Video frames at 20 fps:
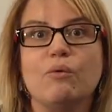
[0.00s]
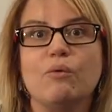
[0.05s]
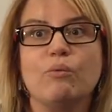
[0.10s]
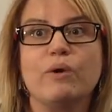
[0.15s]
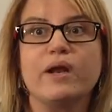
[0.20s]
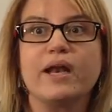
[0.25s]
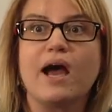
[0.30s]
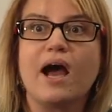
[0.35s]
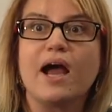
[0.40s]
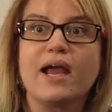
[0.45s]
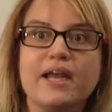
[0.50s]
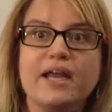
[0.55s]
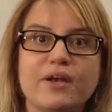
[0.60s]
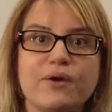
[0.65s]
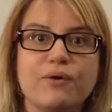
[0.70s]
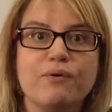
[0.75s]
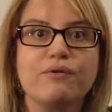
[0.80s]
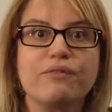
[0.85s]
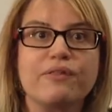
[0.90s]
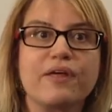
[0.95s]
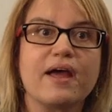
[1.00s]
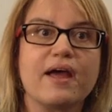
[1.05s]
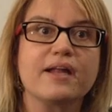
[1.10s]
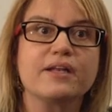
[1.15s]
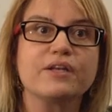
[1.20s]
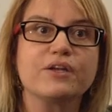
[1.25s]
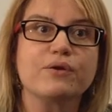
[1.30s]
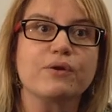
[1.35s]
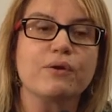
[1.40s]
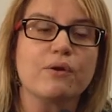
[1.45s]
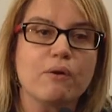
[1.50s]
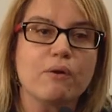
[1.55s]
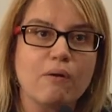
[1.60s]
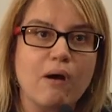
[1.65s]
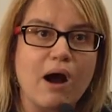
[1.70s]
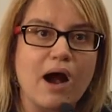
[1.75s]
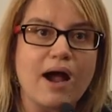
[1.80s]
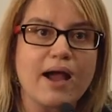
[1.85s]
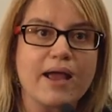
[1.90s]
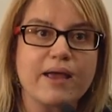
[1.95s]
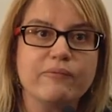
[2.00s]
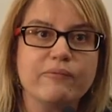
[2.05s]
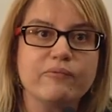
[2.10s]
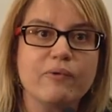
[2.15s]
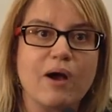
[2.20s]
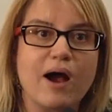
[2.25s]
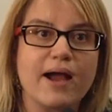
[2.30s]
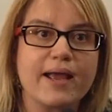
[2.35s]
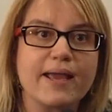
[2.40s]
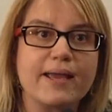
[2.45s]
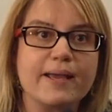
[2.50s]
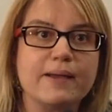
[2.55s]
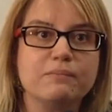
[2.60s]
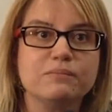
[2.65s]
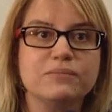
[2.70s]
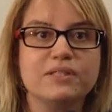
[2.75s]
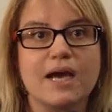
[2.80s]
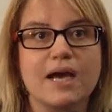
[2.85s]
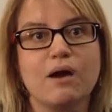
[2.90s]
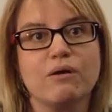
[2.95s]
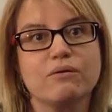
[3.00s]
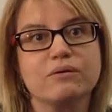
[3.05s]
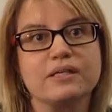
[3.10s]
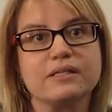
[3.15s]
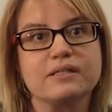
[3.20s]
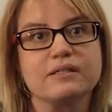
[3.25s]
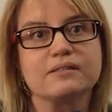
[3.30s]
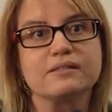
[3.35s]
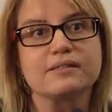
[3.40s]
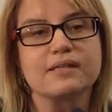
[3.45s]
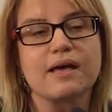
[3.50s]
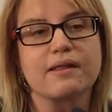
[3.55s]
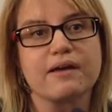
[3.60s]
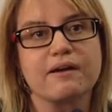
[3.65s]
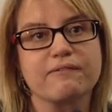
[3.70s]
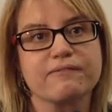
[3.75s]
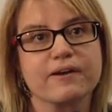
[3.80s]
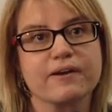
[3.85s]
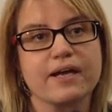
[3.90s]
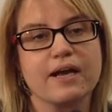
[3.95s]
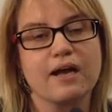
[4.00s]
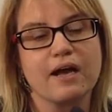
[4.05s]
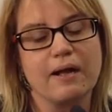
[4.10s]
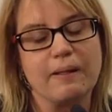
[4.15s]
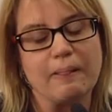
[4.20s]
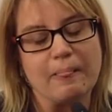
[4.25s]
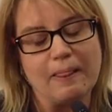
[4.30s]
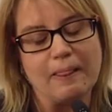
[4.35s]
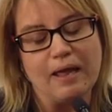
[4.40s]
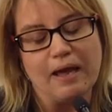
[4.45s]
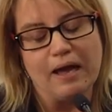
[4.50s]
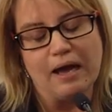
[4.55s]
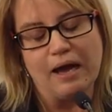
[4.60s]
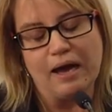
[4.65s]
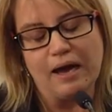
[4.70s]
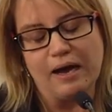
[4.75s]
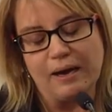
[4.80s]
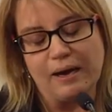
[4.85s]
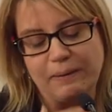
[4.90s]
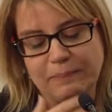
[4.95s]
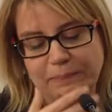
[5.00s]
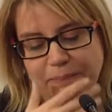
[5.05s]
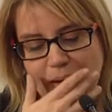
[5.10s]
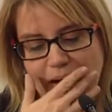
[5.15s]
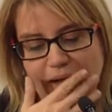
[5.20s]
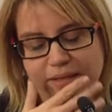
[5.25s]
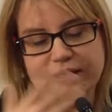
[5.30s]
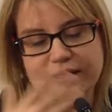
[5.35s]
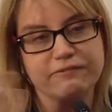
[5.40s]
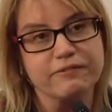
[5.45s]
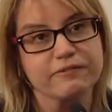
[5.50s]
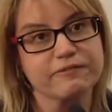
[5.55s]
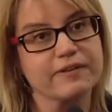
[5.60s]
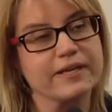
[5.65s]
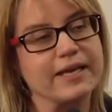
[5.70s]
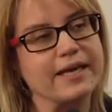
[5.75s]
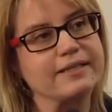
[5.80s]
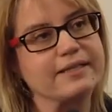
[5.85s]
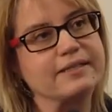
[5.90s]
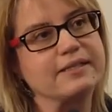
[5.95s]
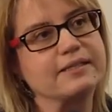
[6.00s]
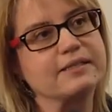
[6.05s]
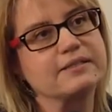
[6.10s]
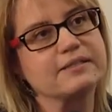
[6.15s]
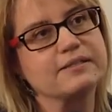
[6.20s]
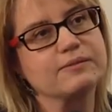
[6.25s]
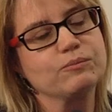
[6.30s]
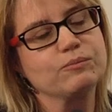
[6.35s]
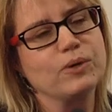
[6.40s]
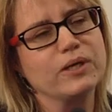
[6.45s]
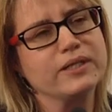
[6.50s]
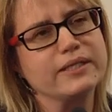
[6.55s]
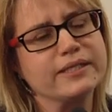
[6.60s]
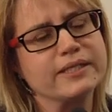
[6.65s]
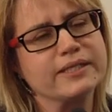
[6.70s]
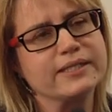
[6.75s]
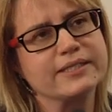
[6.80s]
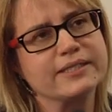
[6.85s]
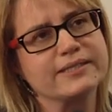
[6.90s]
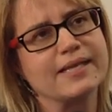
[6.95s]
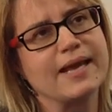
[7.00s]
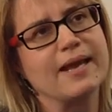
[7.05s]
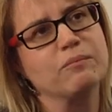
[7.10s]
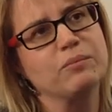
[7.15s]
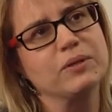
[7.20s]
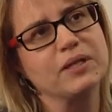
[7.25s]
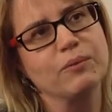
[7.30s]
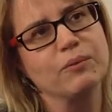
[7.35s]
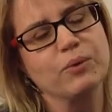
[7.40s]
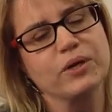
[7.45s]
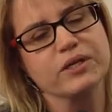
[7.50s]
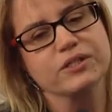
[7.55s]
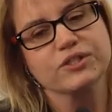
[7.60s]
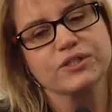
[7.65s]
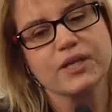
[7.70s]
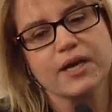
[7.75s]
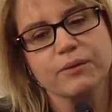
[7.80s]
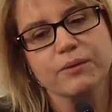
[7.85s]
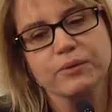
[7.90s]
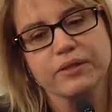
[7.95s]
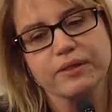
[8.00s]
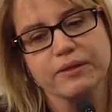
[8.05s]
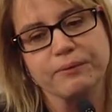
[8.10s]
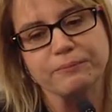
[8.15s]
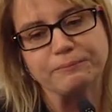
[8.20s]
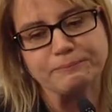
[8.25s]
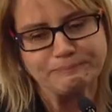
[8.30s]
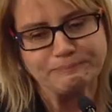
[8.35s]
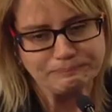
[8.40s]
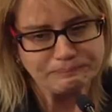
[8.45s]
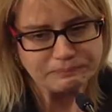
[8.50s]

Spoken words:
When I know that, I am down in South Africa, I'll never forget this one little example I want to share with you.